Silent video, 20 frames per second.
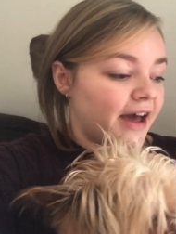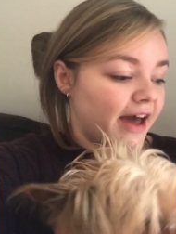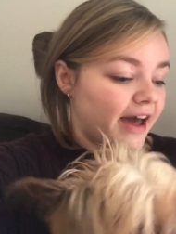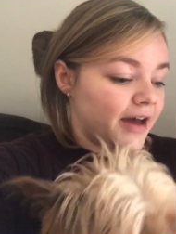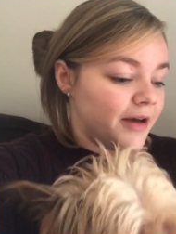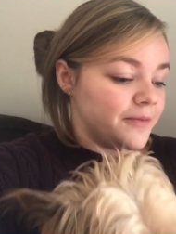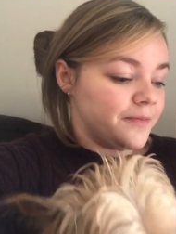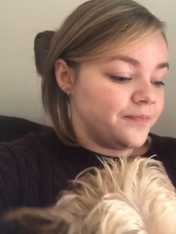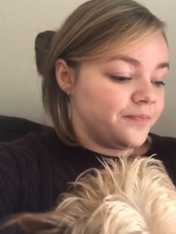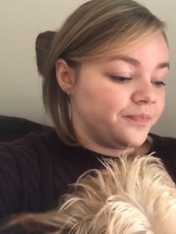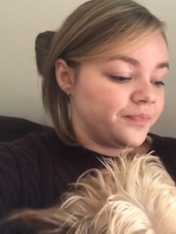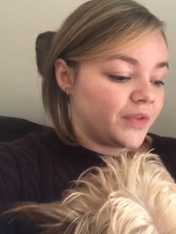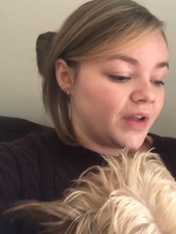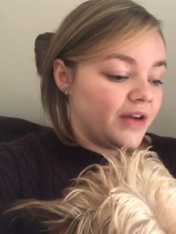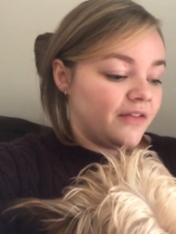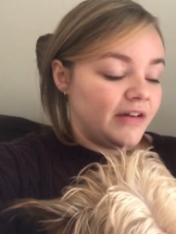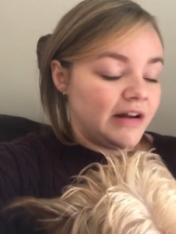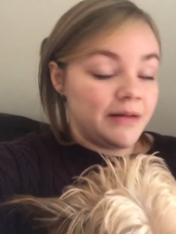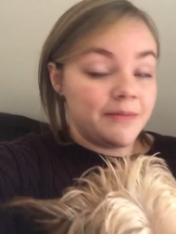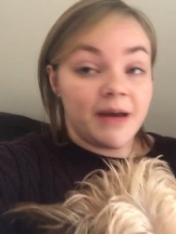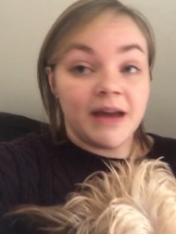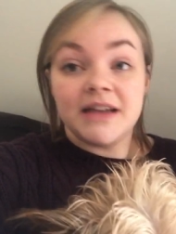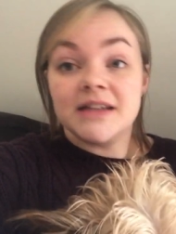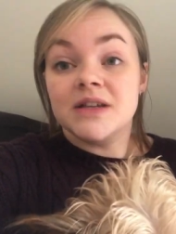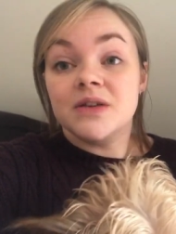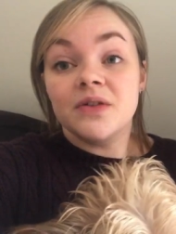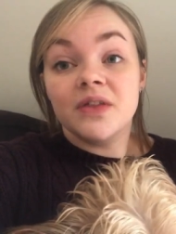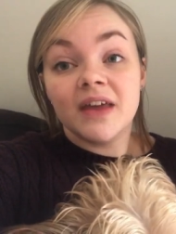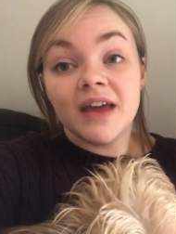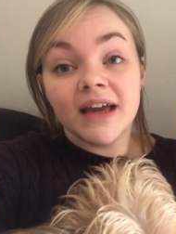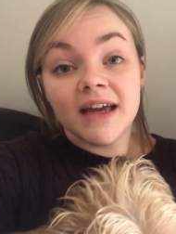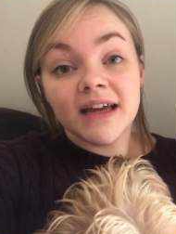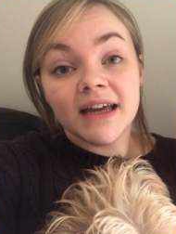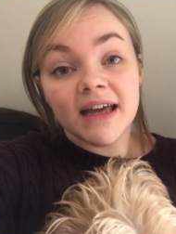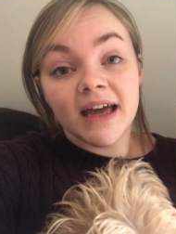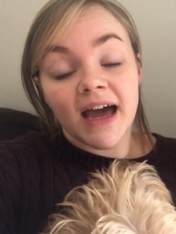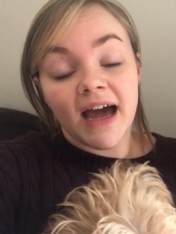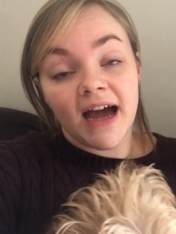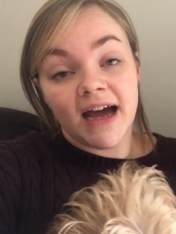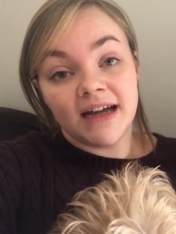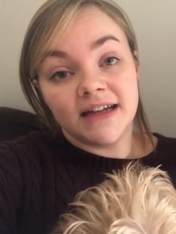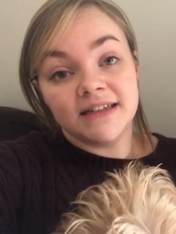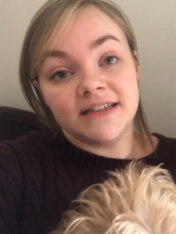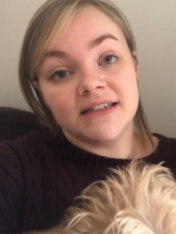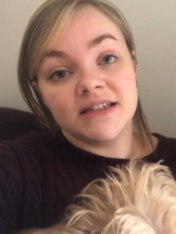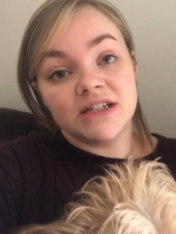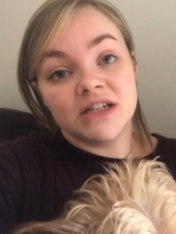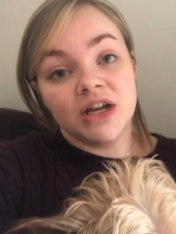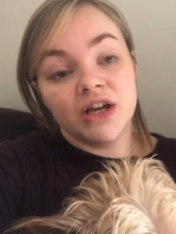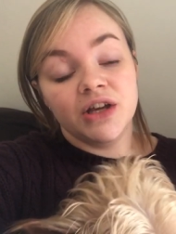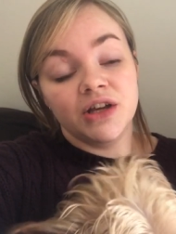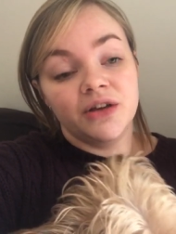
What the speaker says: It really makes you think and